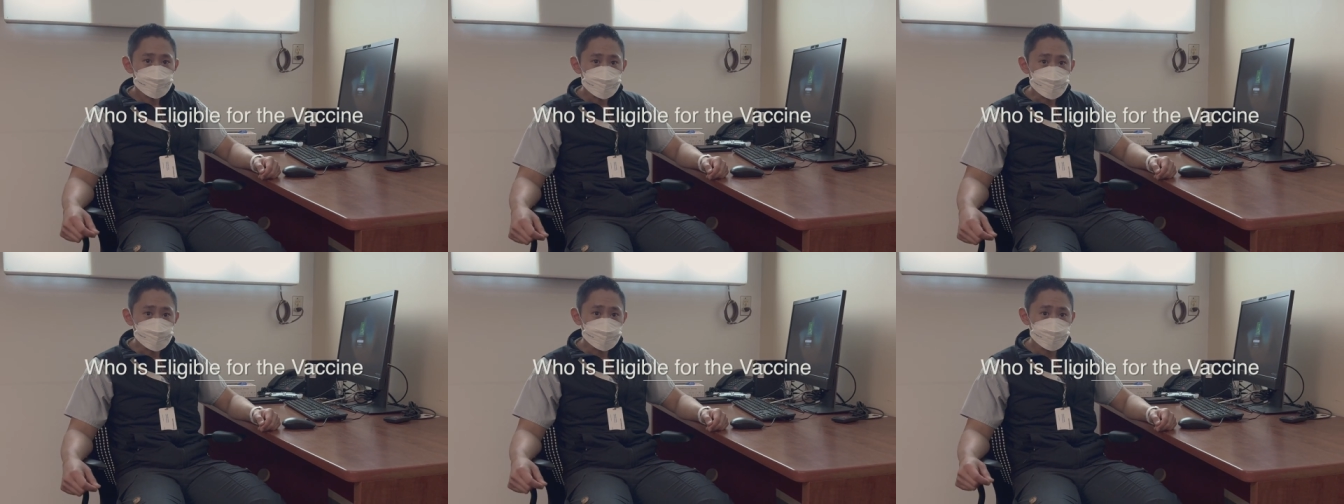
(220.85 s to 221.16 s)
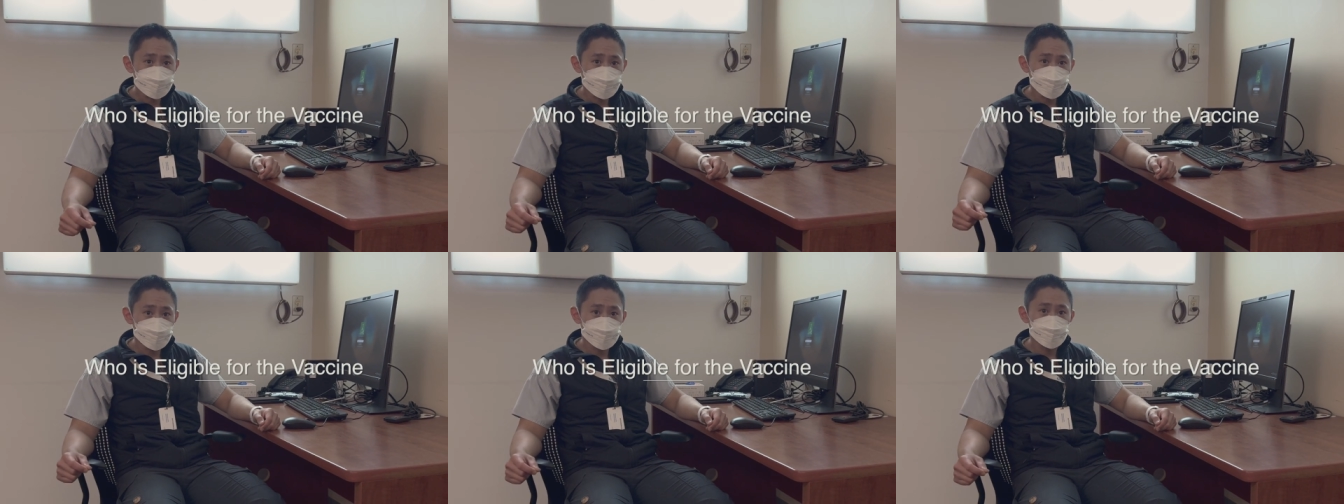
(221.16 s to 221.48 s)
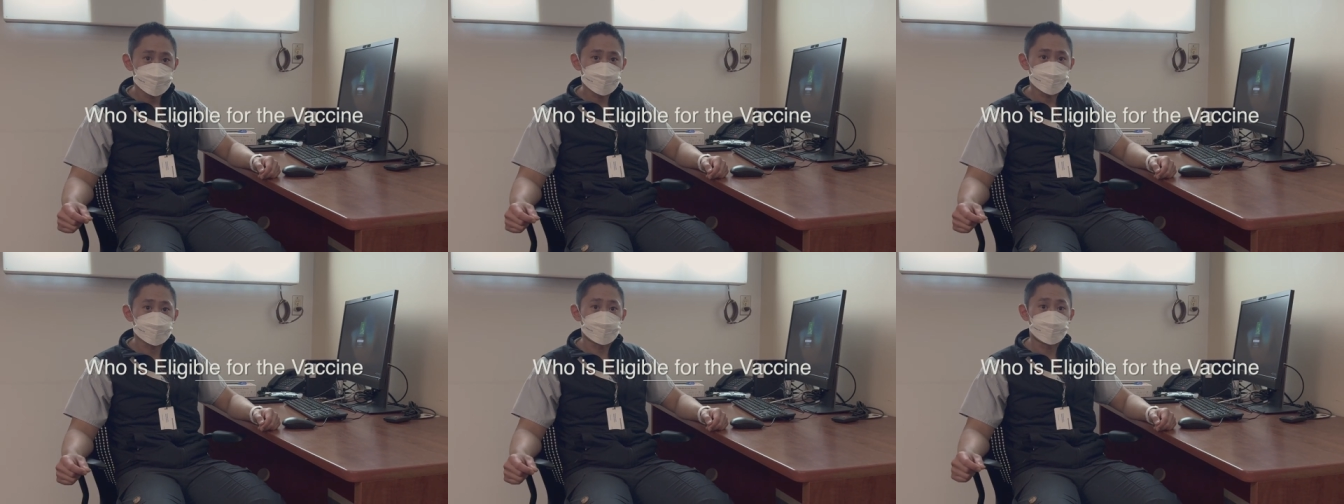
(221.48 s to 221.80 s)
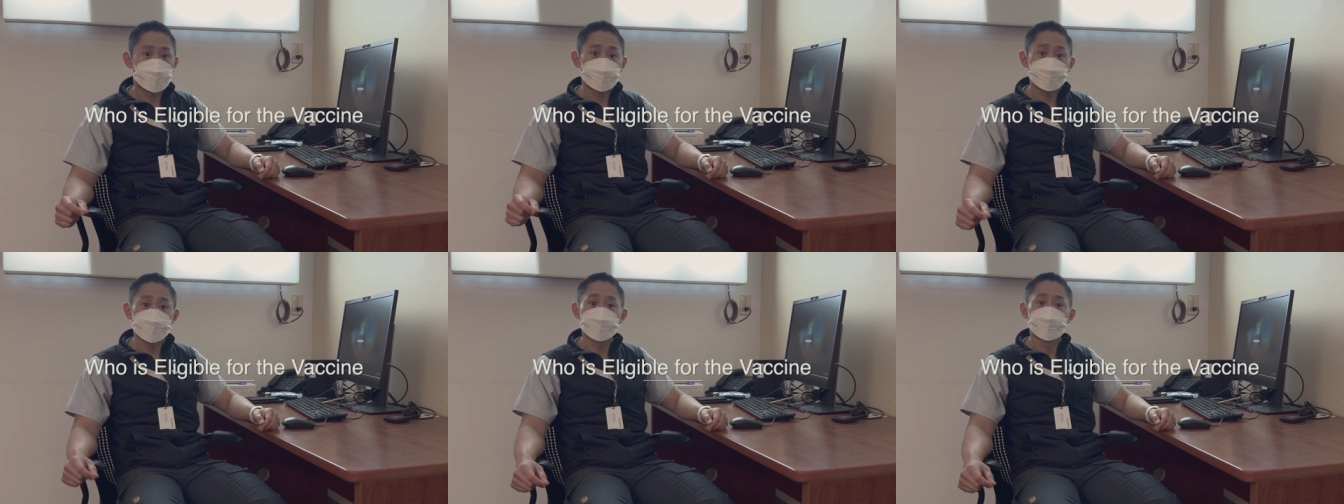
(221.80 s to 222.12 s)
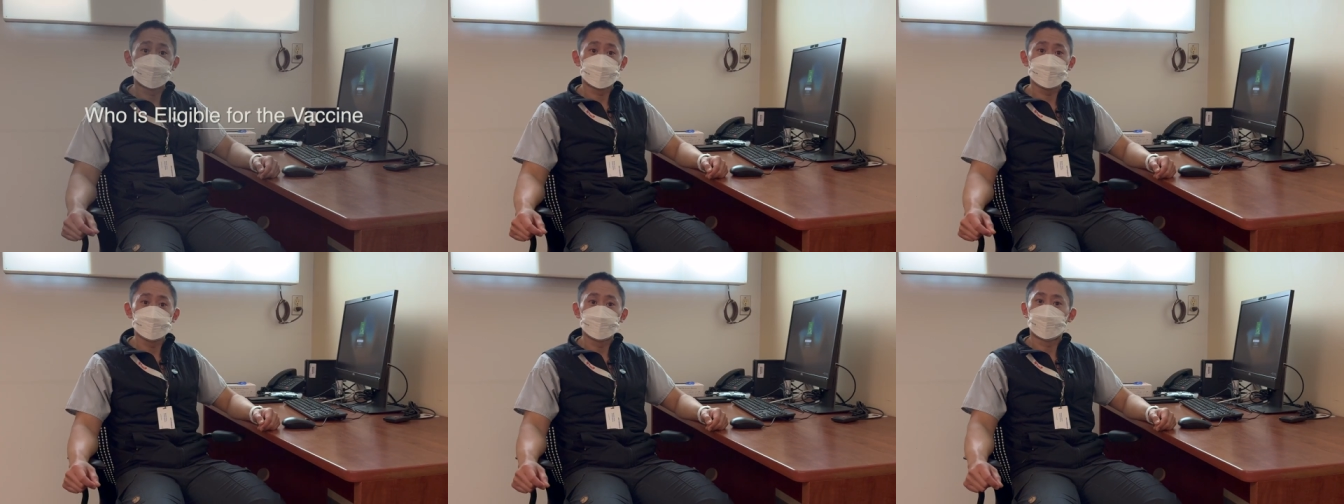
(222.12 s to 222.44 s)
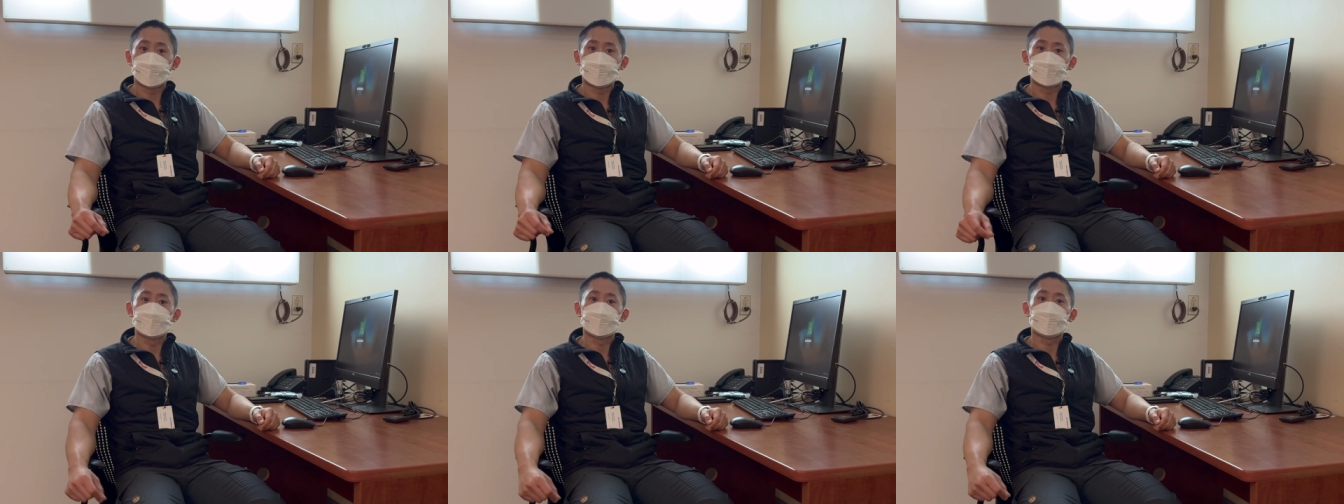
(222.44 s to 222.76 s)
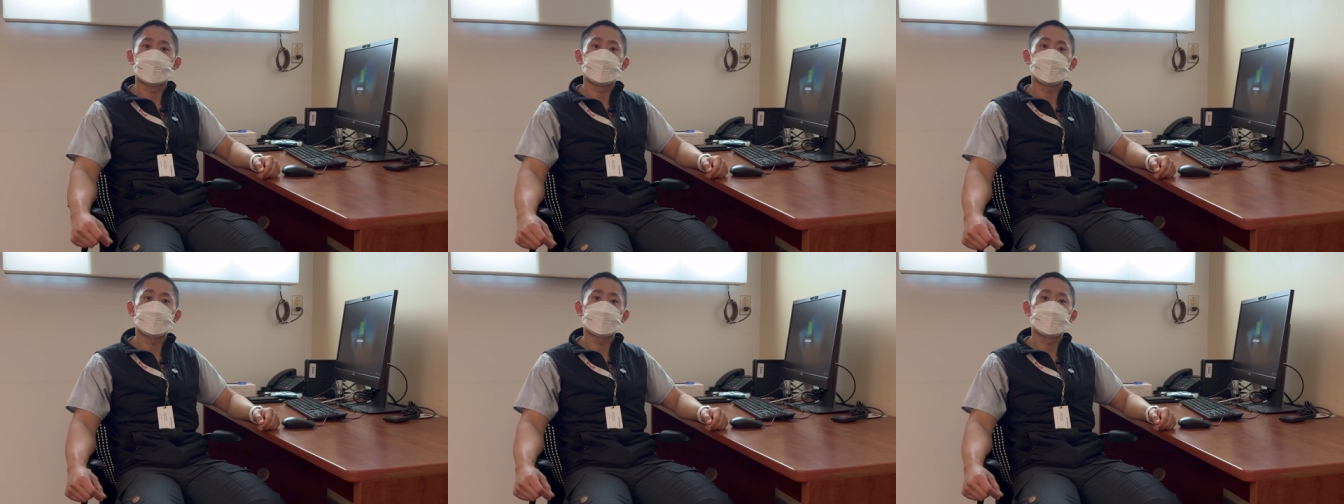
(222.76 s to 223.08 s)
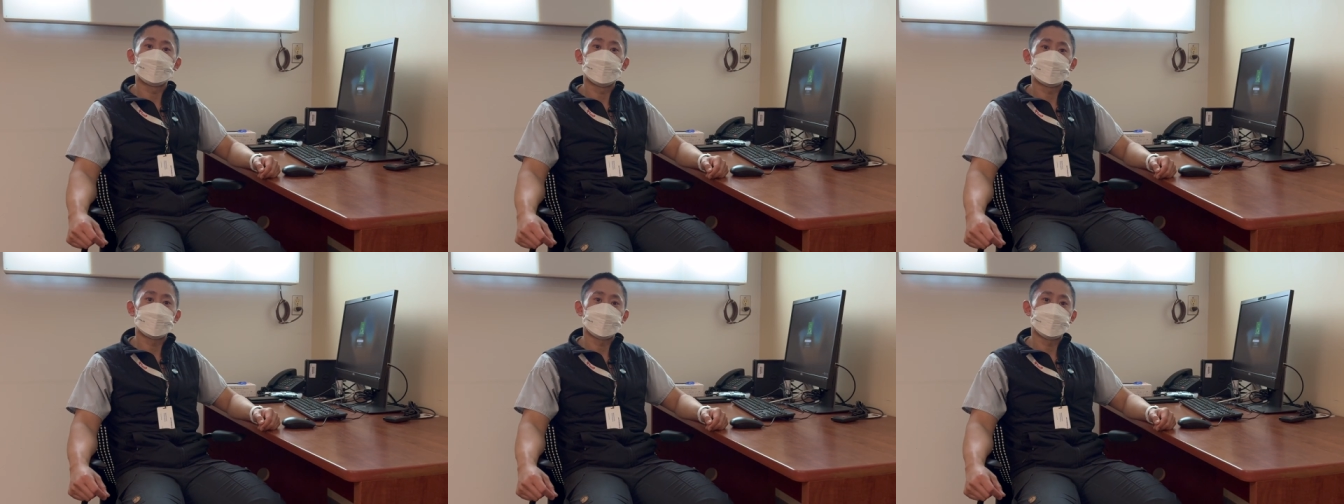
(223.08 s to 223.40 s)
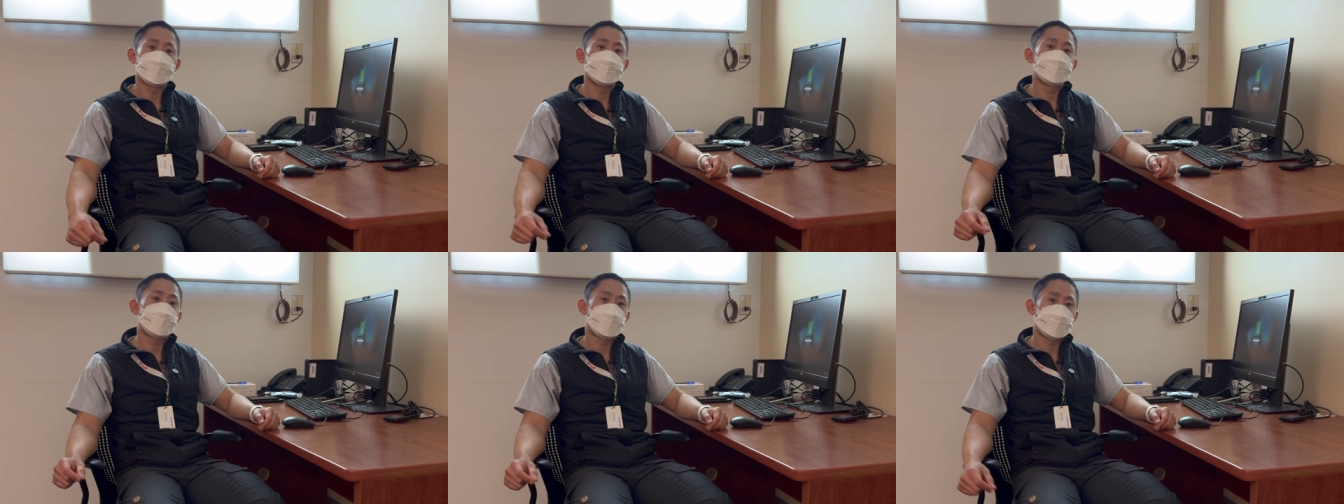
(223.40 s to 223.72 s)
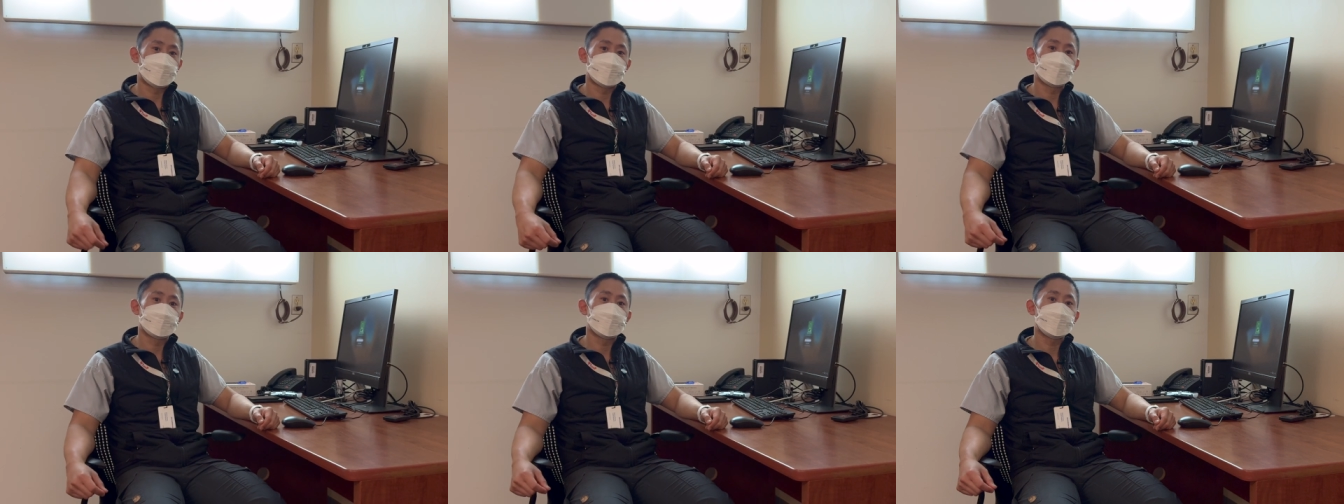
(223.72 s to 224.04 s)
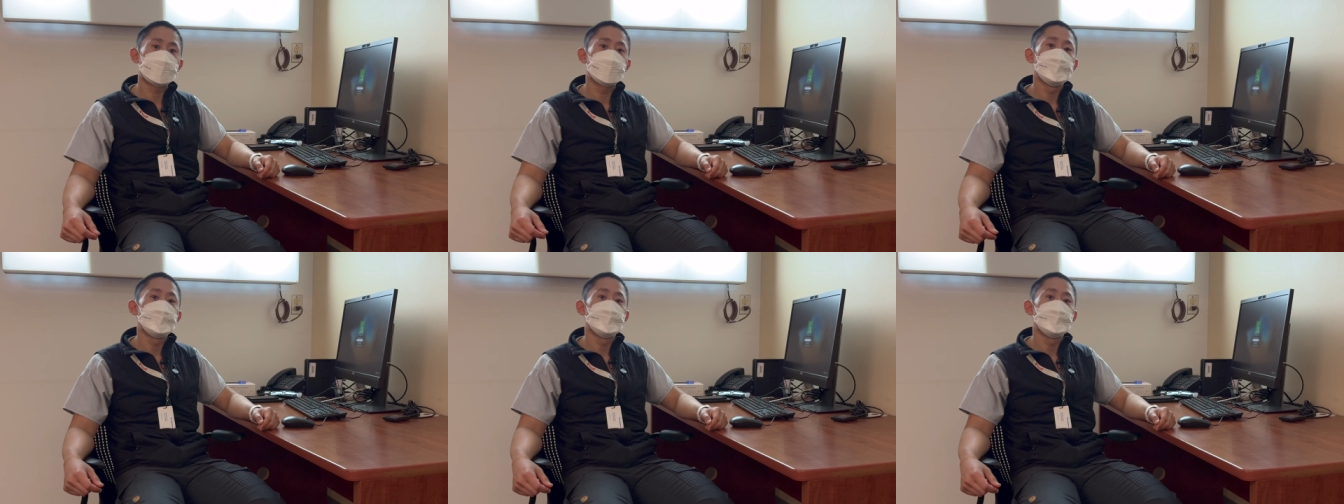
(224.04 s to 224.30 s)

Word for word: So, depending where you are in the world, but in Canada,